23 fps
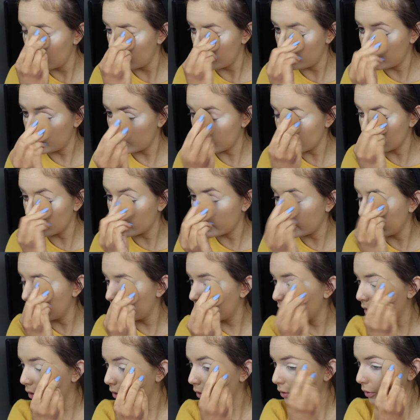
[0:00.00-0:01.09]
Make sure you get your
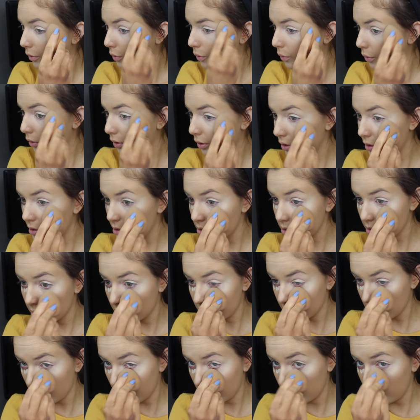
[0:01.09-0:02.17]
inner corners,
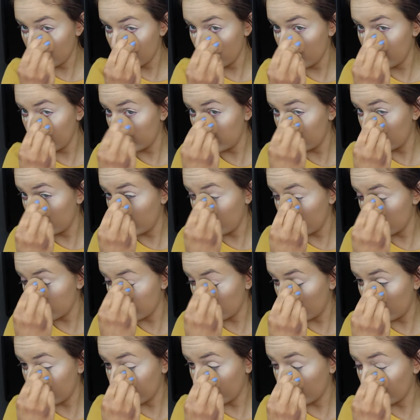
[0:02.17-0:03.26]
because I don't know about you guys, but
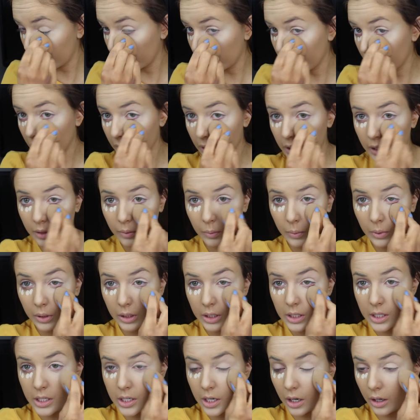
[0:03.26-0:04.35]
I have like really, really
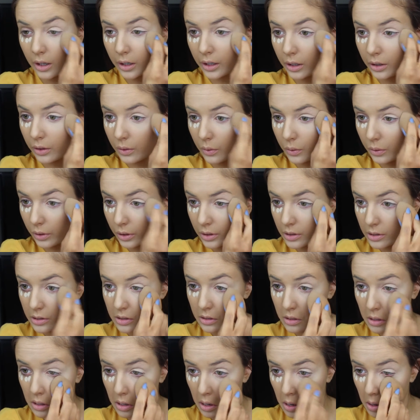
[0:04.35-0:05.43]
dark inner corners.
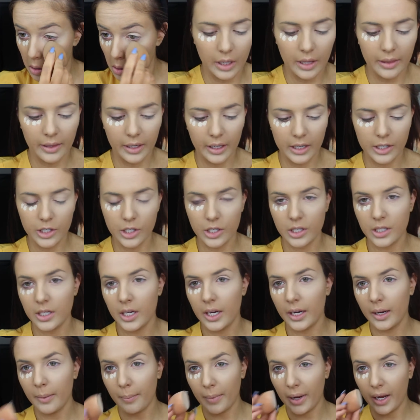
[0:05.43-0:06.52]
And then I just
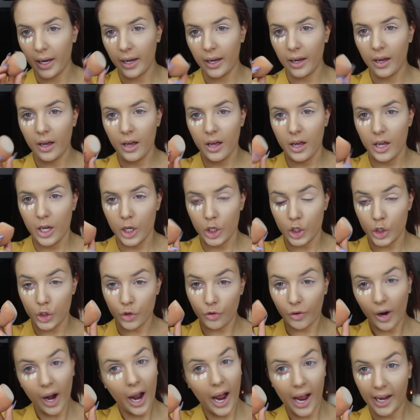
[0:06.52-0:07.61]
take my
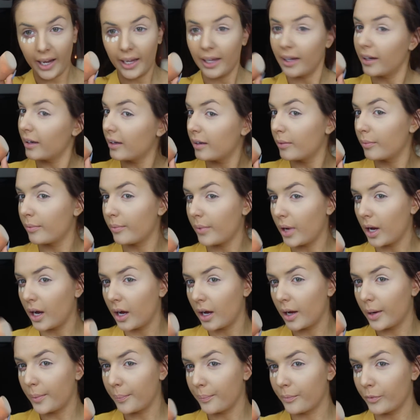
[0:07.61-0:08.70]
dry
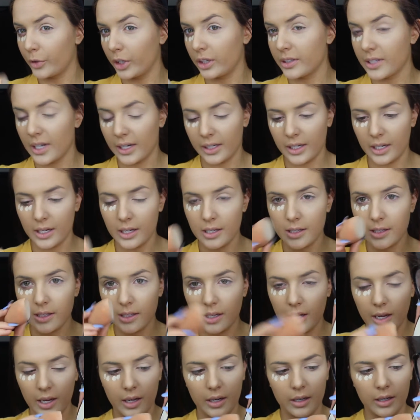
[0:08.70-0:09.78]
Real Techniques
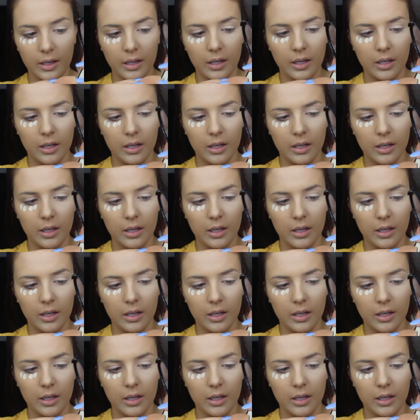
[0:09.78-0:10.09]
and